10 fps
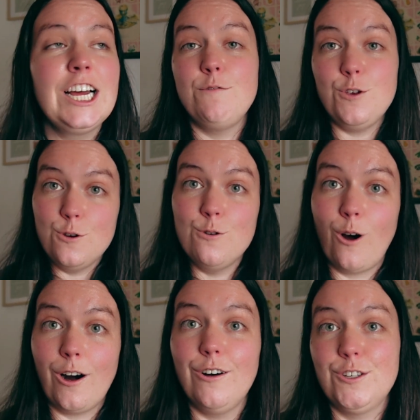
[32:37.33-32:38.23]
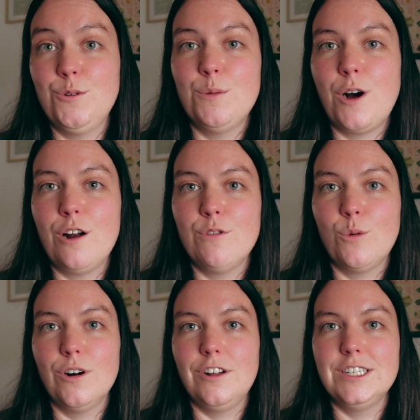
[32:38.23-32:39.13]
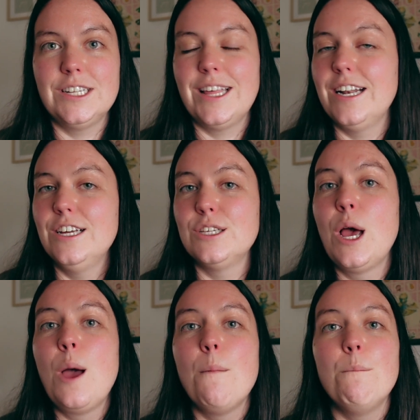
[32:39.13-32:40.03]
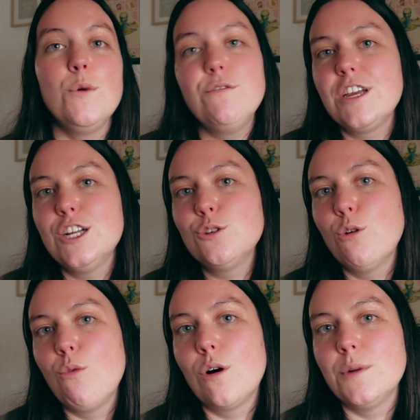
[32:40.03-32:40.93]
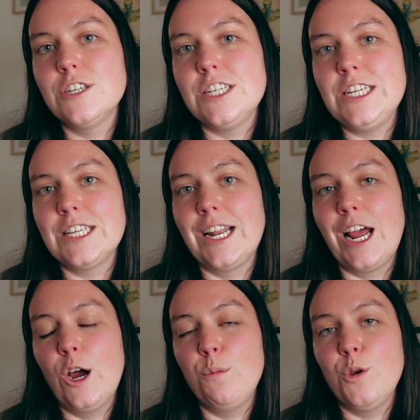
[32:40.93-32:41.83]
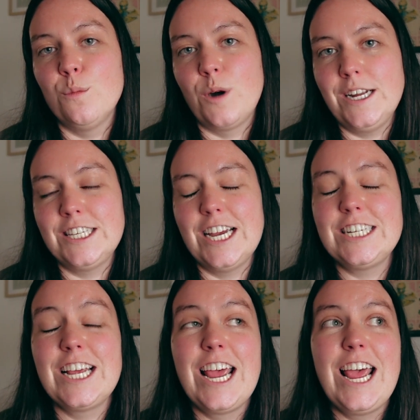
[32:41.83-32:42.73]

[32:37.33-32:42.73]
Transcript: If you are also in a part of the world that is moving into a warmer season, I hope you embrace it.